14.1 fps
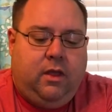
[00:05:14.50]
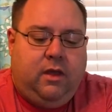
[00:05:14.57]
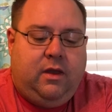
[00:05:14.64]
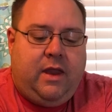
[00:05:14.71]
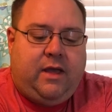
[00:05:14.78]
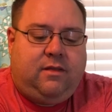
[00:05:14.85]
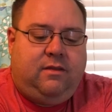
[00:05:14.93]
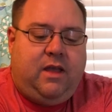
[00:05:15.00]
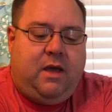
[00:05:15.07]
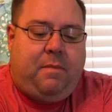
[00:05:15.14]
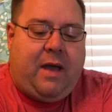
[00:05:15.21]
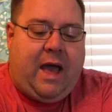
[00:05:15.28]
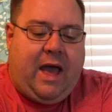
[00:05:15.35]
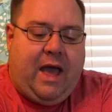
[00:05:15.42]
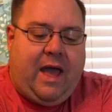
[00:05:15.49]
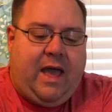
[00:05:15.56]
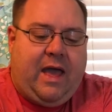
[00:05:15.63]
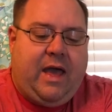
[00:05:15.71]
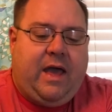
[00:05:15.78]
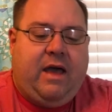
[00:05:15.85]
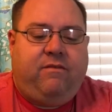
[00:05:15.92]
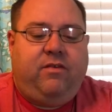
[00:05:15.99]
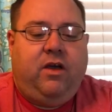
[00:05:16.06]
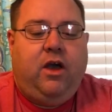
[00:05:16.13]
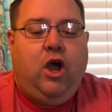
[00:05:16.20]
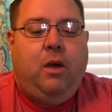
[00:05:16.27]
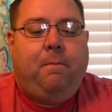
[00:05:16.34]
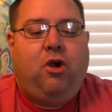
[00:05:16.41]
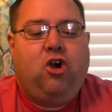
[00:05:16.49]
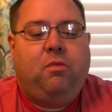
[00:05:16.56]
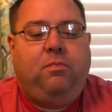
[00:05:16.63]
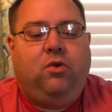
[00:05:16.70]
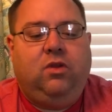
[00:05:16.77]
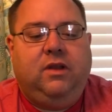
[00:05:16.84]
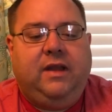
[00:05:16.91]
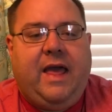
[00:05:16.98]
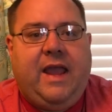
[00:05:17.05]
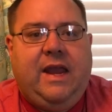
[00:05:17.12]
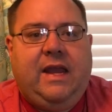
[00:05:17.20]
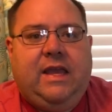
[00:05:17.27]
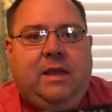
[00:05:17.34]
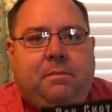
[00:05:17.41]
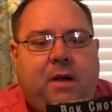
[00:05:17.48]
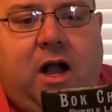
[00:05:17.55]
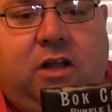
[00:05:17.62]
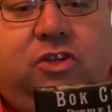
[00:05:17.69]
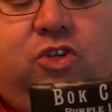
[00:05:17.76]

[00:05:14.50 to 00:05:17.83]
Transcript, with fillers: Next up, I have Purple Lady bok